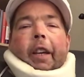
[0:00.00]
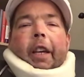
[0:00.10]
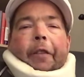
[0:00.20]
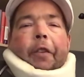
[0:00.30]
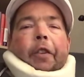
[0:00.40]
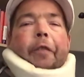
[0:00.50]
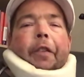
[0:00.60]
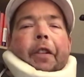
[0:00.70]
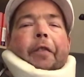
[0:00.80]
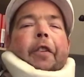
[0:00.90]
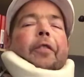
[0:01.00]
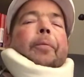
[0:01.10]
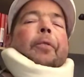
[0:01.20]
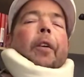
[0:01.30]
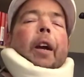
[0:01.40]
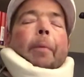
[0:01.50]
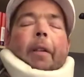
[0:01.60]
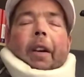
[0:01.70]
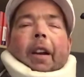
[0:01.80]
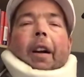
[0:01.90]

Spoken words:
If you're the 55th subscriber,